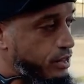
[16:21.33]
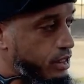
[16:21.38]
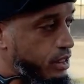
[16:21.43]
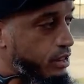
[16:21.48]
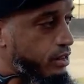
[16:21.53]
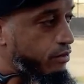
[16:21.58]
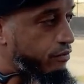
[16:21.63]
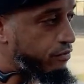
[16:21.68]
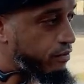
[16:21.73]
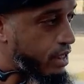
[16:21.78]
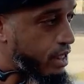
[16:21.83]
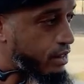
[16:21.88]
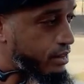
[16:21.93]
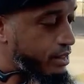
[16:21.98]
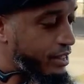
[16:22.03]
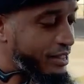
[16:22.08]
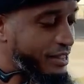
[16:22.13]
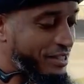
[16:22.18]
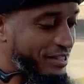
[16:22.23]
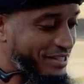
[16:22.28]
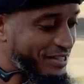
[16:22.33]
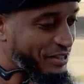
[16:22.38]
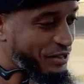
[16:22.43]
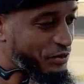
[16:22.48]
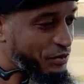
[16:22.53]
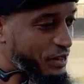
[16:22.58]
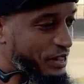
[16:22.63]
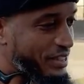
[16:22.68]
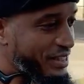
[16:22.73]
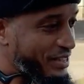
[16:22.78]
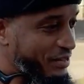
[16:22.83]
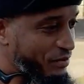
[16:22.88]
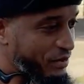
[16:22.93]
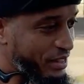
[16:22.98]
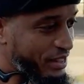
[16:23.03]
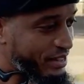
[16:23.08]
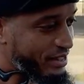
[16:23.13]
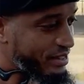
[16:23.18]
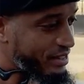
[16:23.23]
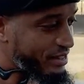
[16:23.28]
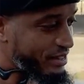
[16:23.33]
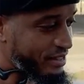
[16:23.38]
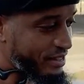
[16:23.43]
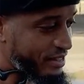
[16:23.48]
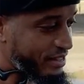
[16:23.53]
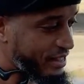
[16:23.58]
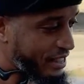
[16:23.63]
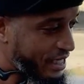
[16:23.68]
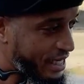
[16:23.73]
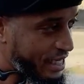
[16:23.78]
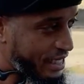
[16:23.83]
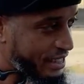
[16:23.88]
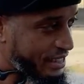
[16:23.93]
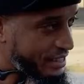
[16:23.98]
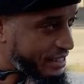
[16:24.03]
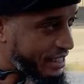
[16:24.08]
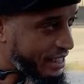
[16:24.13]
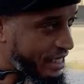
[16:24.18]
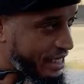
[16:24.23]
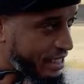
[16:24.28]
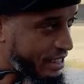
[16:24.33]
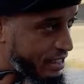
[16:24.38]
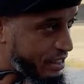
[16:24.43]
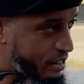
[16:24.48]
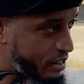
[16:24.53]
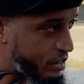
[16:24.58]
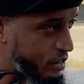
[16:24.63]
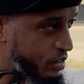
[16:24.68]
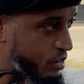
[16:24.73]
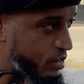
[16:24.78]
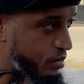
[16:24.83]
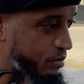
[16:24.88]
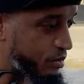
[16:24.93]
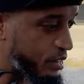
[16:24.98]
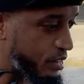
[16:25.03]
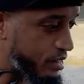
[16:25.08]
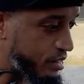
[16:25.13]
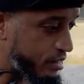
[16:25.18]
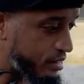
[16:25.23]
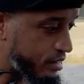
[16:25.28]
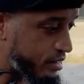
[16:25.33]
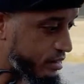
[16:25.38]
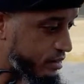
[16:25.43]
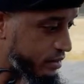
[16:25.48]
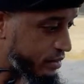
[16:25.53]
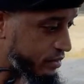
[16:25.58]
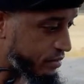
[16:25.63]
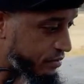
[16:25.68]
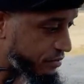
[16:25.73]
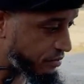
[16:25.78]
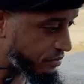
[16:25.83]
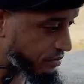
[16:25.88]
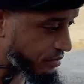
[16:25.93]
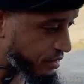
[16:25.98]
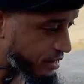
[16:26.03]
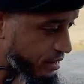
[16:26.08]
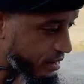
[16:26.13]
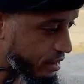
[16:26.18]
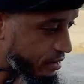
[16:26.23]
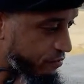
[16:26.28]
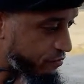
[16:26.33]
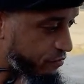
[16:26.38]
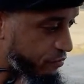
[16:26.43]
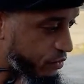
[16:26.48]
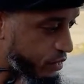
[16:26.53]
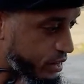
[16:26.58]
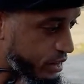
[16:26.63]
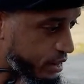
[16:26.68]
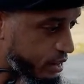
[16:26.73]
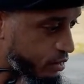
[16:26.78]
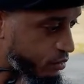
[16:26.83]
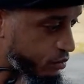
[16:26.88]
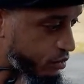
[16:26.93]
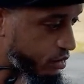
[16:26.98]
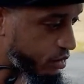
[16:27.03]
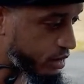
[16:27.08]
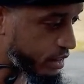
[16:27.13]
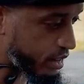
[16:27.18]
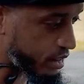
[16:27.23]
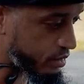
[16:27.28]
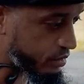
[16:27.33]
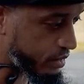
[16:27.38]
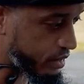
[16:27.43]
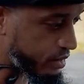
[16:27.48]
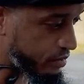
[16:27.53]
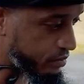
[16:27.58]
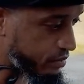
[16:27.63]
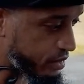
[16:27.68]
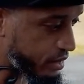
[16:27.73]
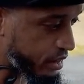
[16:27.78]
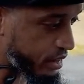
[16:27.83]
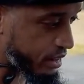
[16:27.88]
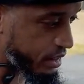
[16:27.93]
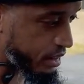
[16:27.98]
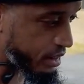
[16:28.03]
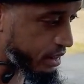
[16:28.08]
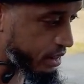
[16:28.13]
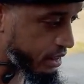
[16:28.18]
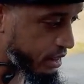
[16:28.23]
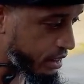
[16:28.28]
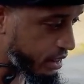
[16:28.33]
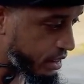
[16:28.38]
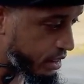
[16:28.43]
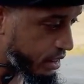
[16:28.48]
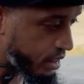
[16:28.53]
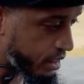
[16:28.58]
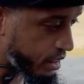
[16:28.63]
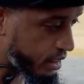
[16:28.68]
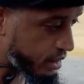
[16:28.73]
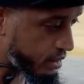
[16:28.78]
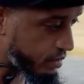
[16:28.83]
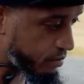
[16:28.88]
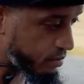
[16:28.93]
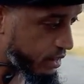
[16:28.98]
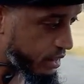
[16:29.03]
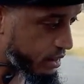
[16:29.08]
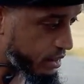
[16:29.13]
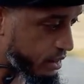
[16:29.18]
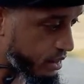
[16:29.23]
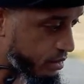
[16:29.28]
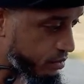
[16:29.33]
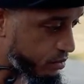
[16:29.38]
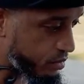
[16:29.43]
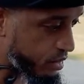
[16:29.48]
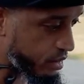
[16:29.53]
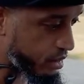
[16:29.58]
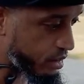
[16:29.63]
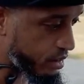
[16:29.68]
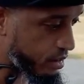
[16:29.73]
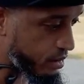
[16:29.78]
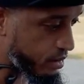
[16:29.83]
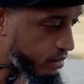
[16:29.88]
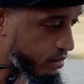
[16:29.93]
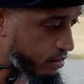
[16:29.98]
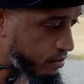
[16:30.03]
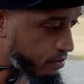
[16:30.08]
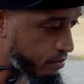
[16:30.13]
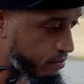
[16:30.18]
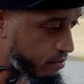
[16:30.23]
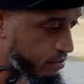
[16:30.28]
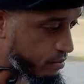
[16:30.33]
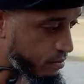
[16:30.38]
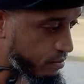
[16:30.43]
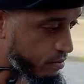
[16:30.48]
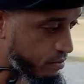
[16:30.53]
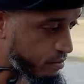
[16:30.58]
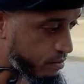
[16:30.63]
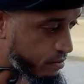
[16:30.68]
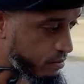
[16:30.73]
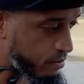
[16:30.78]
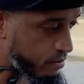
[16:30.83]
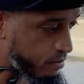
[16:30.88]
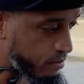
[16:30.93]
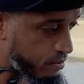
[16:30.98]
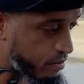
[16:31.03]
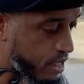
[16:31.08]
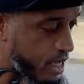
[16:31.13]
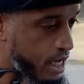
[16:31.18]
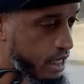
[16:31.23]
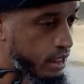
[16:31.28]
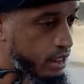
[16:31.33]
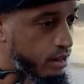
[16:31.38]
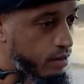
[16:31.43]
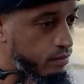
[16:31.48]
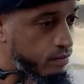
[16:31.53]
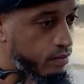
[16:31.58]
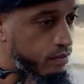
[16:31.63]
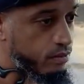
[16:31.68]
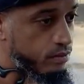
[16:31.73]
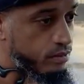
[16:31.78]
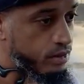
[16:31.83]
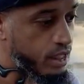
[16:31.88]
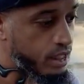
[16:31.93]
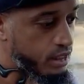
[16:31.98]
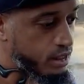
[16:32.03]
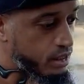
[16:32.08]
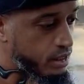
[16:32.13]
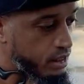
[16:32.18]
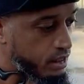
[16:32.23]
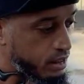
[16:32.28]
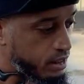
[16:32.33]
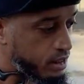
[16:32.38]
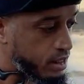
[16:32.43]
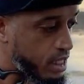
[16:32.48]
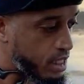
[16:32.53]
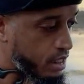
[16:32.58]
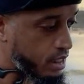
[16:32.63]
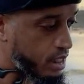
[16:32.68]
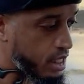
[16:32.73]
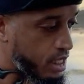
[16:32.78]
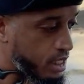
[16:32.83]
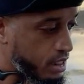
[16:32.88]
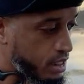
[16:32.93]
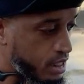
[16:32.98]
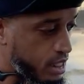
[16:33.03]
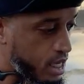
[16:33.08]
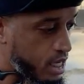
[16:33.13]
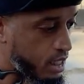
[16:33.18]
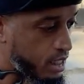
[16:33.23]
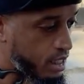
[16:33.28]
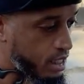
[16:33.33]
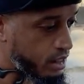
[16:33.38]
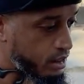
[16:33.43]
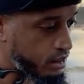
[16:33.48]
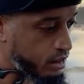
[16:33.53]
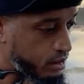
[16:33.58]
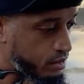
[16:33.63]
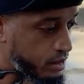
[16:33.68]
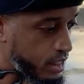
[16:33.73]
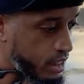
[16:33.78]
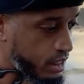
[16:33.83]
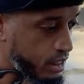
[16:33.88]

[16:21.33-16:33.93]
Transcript: justified situations, but it's a lot. But it's an unfortunate world that we live in, and it's a blessing to be out of the United States, out of that situation.